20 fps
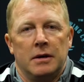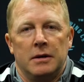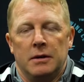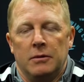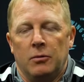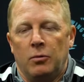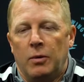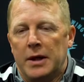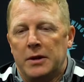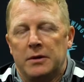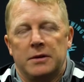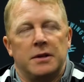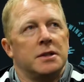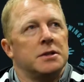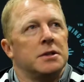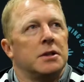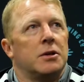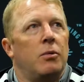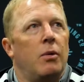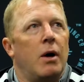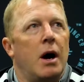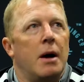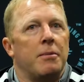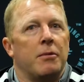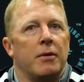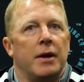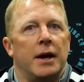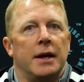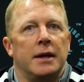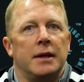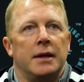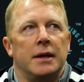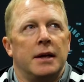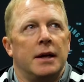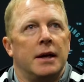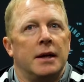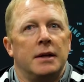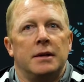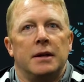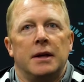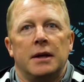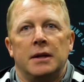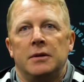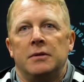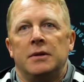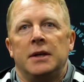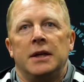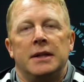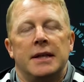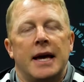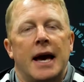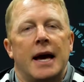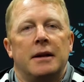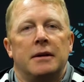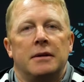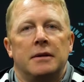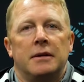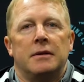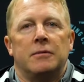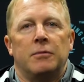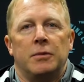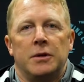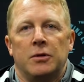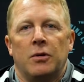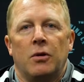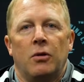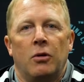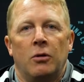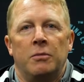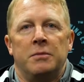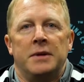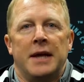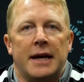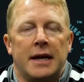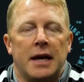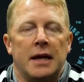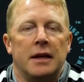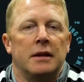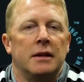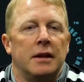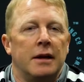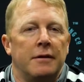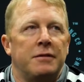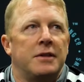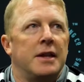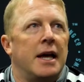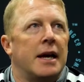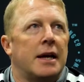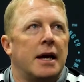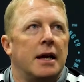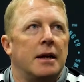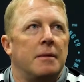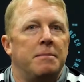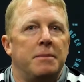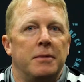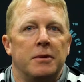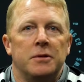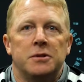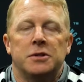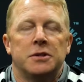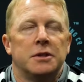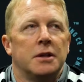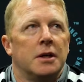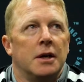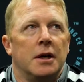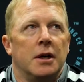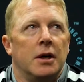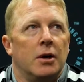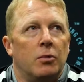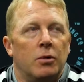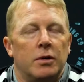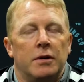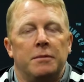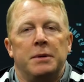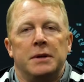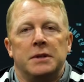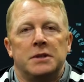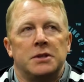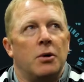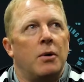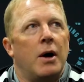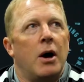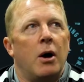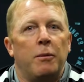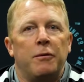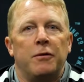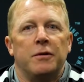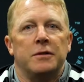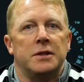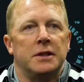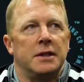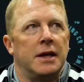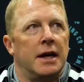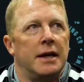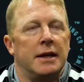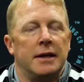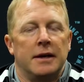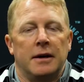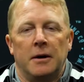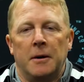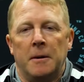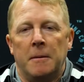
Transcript: The weather doesn't cooperate, and you need that when you're home, that kind of lift, that kind of push would have been so helpful tonight.